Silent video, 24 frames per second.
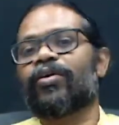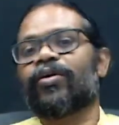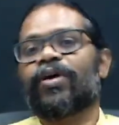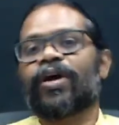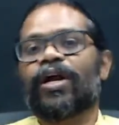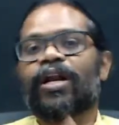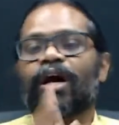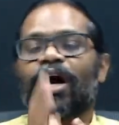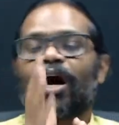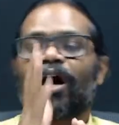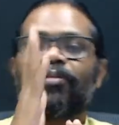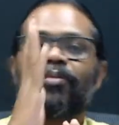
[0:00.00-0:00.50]

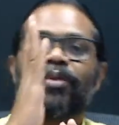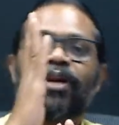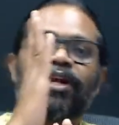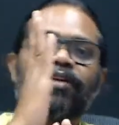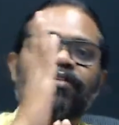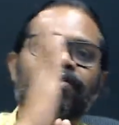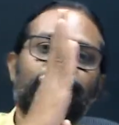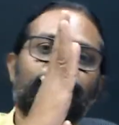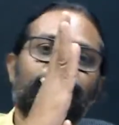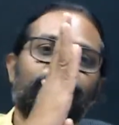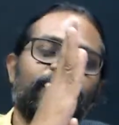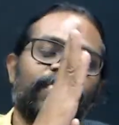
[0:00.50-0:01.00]
anomalous,
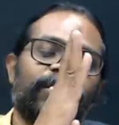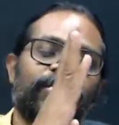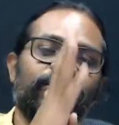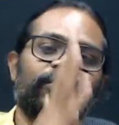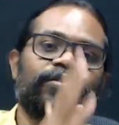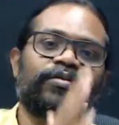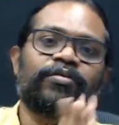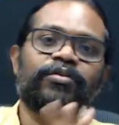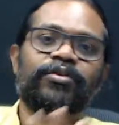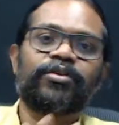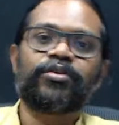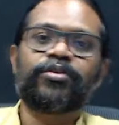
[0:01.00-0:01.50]
and
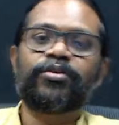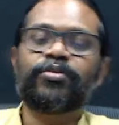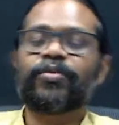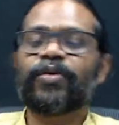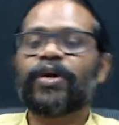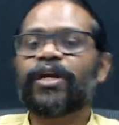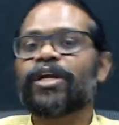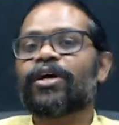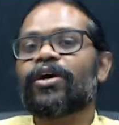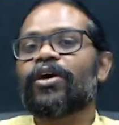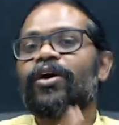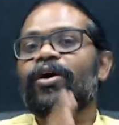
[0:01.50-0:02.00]
you do
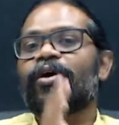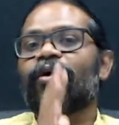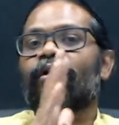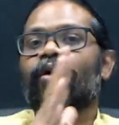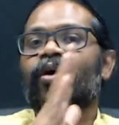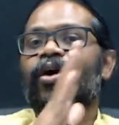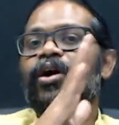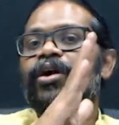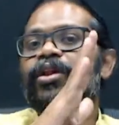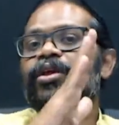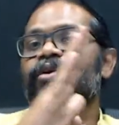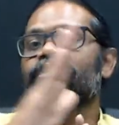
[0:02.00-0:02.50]
it,
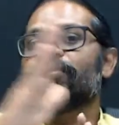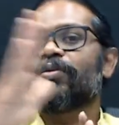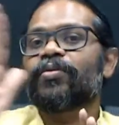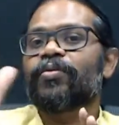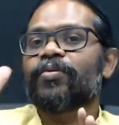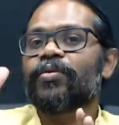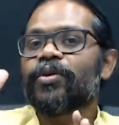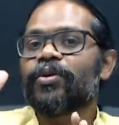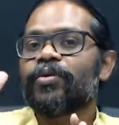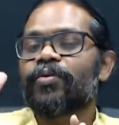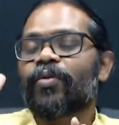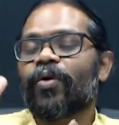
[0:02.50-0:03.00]
or you
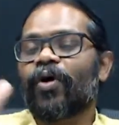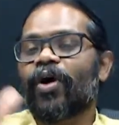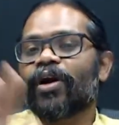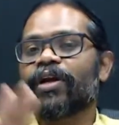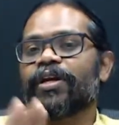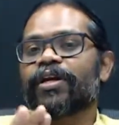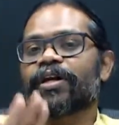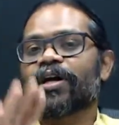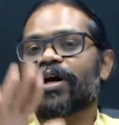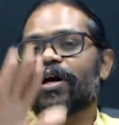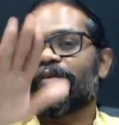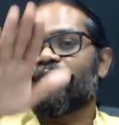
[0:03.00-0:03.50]

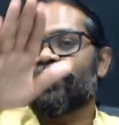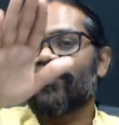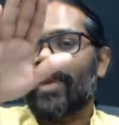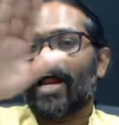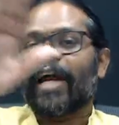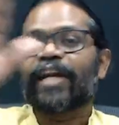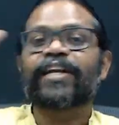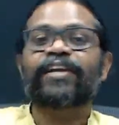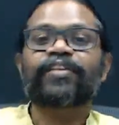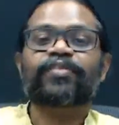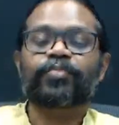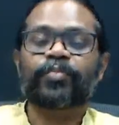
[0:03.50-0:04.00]
want
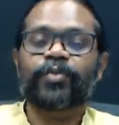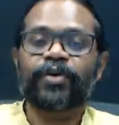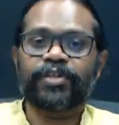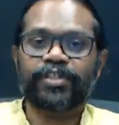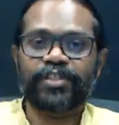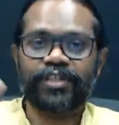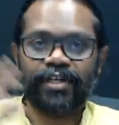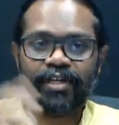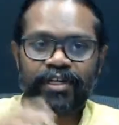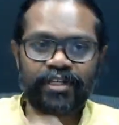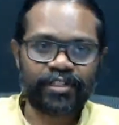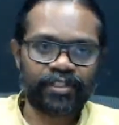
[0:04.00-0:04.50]
flat
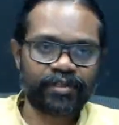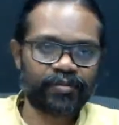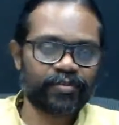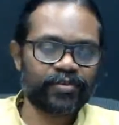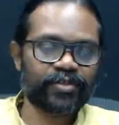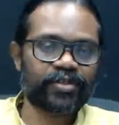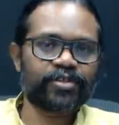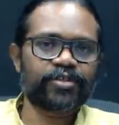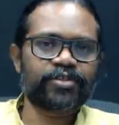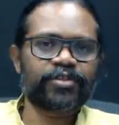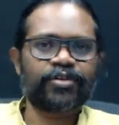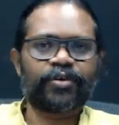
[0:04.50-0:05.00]
dispersion regimes.
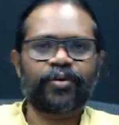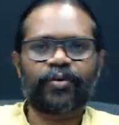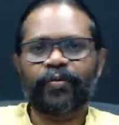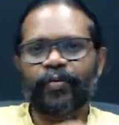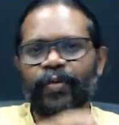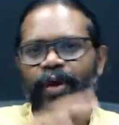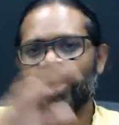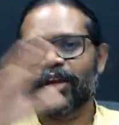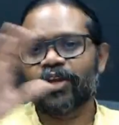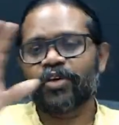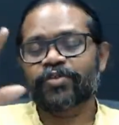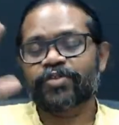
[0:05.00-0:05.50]
So
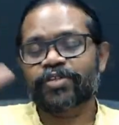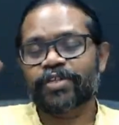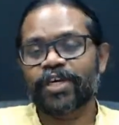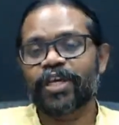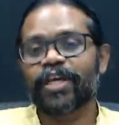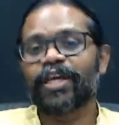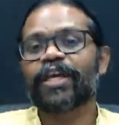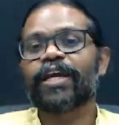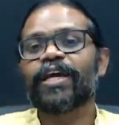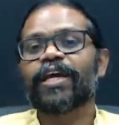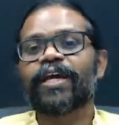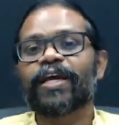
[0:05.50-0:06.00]
where you see
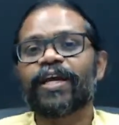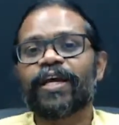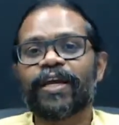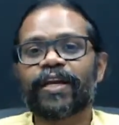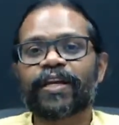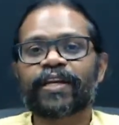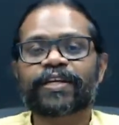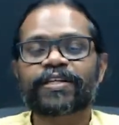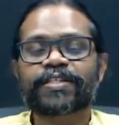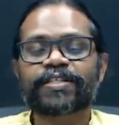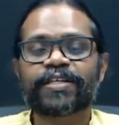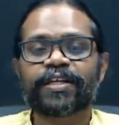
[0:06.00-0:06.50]

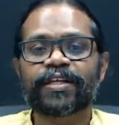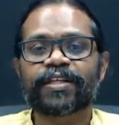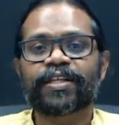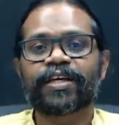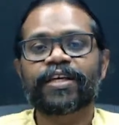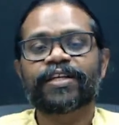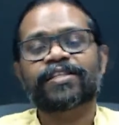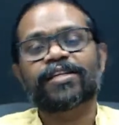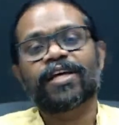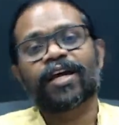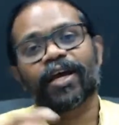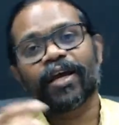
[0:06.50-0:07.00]
interesting
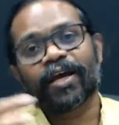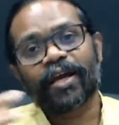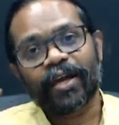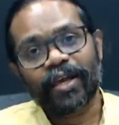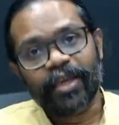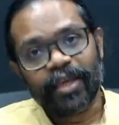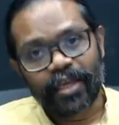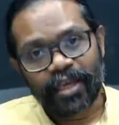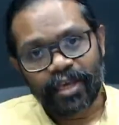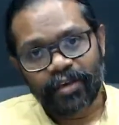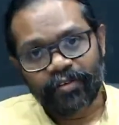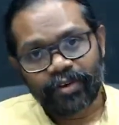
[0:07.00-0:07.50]
things.
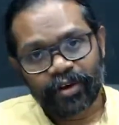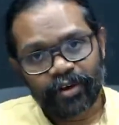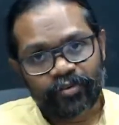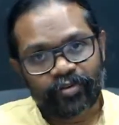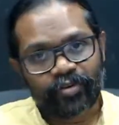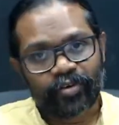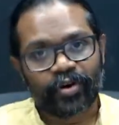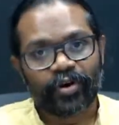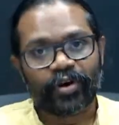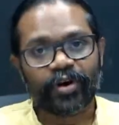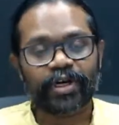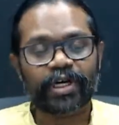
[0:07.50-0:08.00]
Even
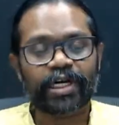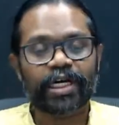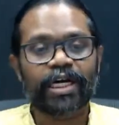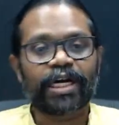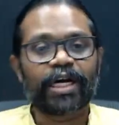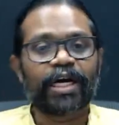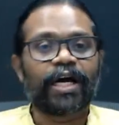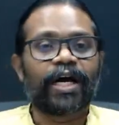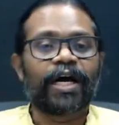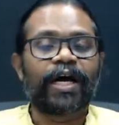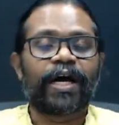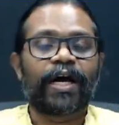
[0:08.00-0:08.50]
for
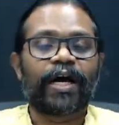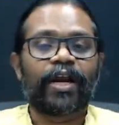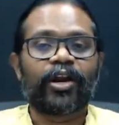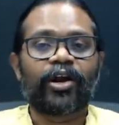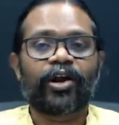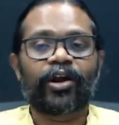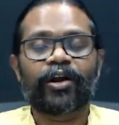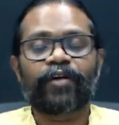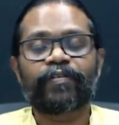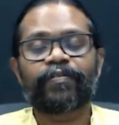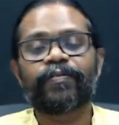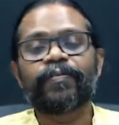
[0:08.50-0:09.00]
a
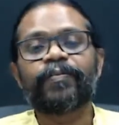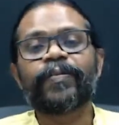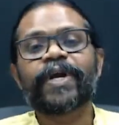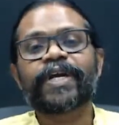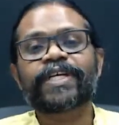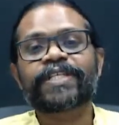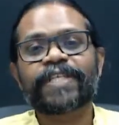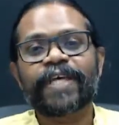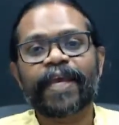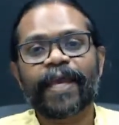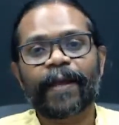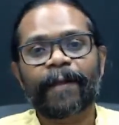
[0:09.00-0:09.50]
lot of
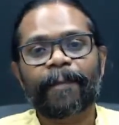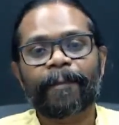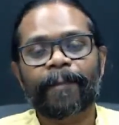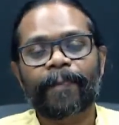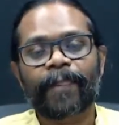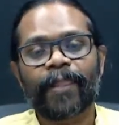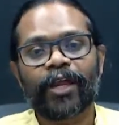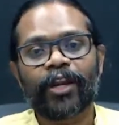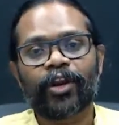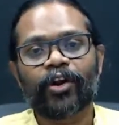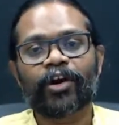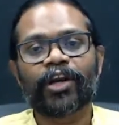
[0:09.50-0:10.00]
mixing,
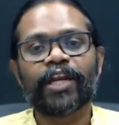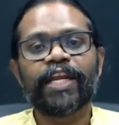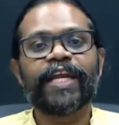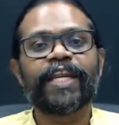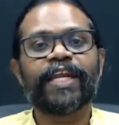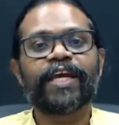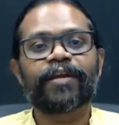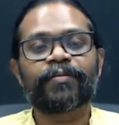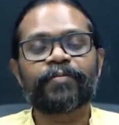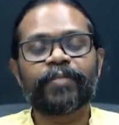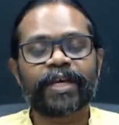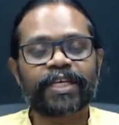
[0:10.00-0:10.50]
the
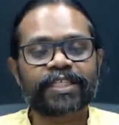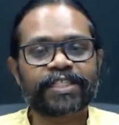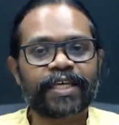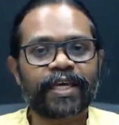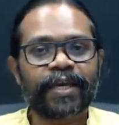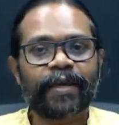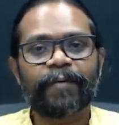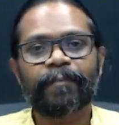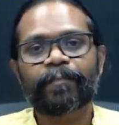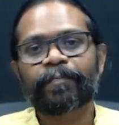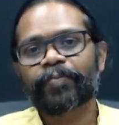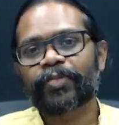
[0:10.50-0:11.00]
nonlinear
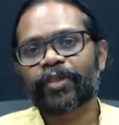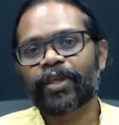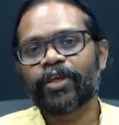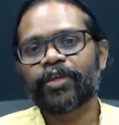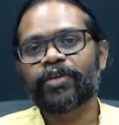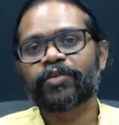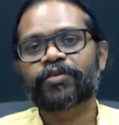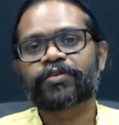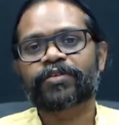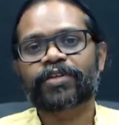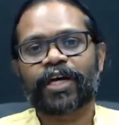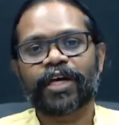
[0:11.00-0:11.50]
mixing,
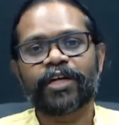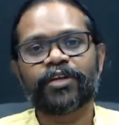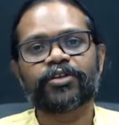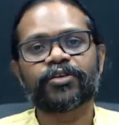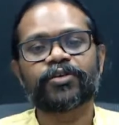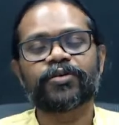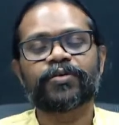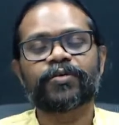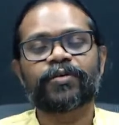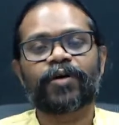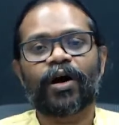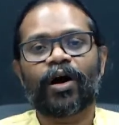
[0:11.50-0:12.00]
you try
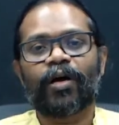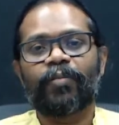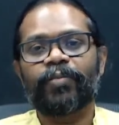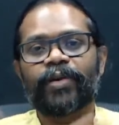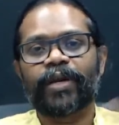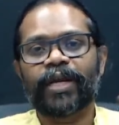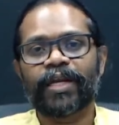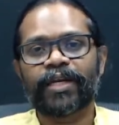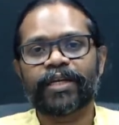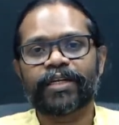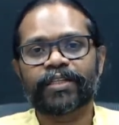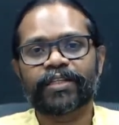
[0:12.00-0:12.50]
to
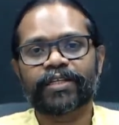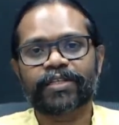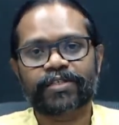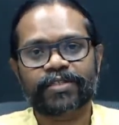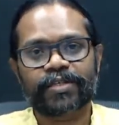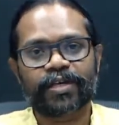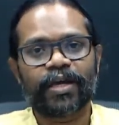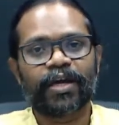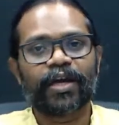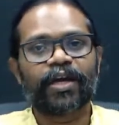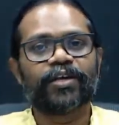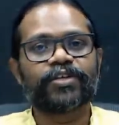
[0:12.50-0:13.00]
operate in this
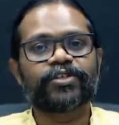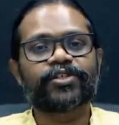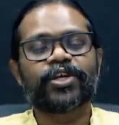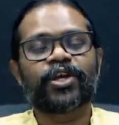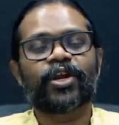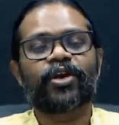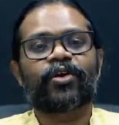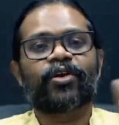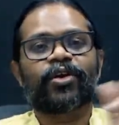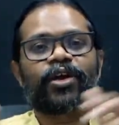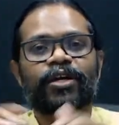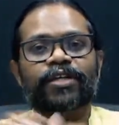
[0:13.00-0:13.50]

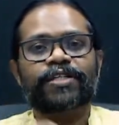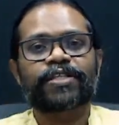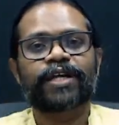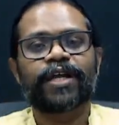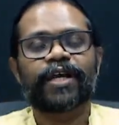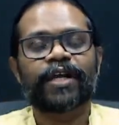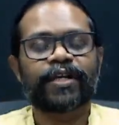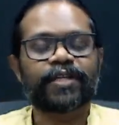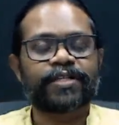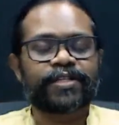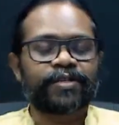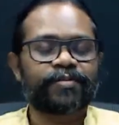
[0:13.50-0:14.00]
zero crossing
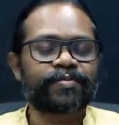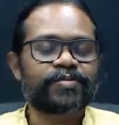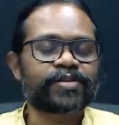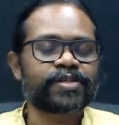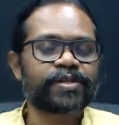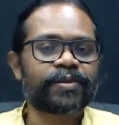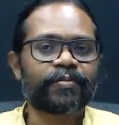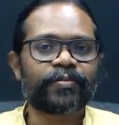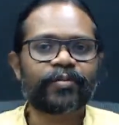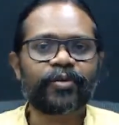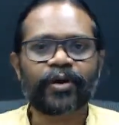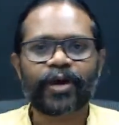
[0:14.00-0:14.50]
regimes.
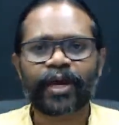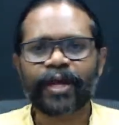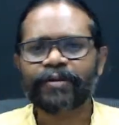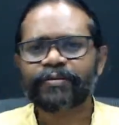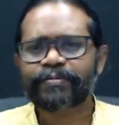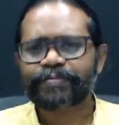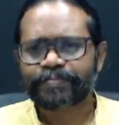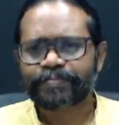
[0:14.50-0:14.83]
Okay.